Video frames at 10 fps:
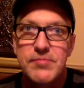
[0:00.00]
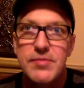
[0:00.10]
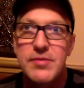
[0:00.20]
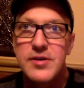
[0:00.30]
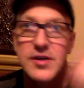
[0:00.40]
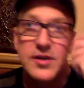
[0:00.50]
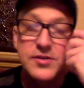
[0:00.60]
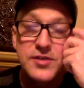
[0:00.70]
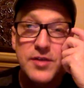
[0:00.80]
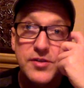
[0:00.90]
Maybe uh,
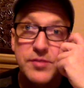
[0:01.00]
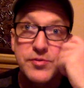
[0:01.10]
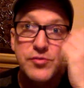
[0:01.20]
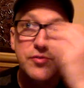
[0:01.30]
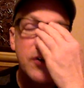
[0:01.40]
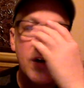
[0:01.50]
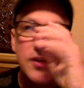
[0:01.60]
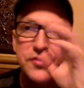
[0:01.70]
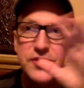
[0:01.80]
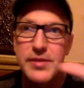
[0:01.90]
the substitute can call
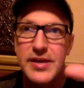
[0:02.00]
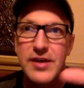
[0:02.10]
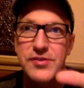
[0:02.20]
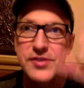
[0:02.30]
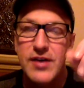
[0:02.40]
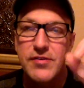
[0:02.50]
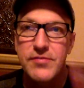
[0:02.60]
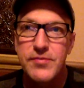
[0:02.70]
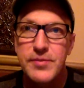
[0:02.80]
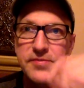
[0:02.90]
in somebody else now
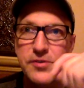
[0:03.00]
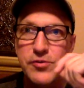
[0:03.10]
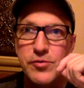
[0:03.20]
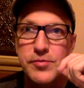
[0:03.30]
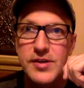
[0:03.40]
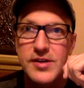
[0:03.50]
from a different group.